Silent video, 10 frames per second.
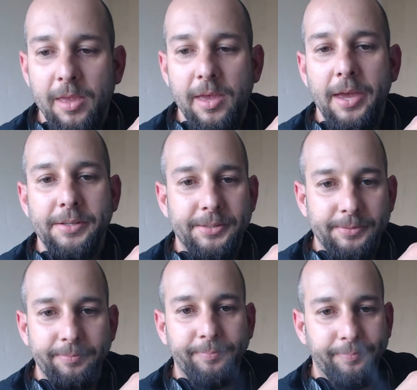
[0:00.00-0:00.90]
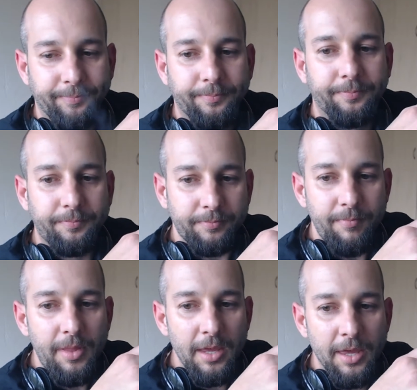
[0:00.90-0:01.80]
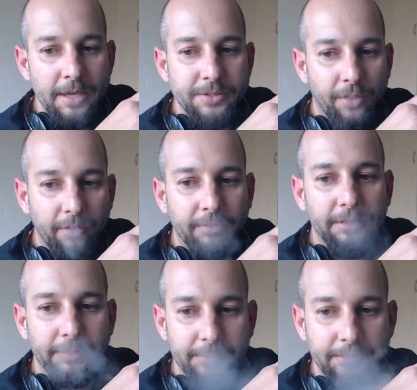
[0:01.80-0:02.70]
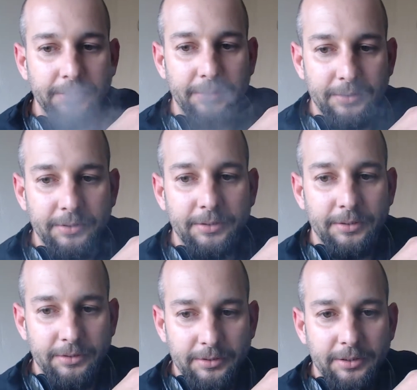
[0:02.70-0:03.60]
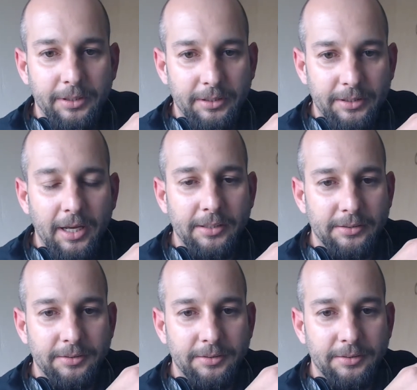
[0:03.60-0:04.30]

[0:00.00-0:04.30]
Yes. Yes, Donovan. It does.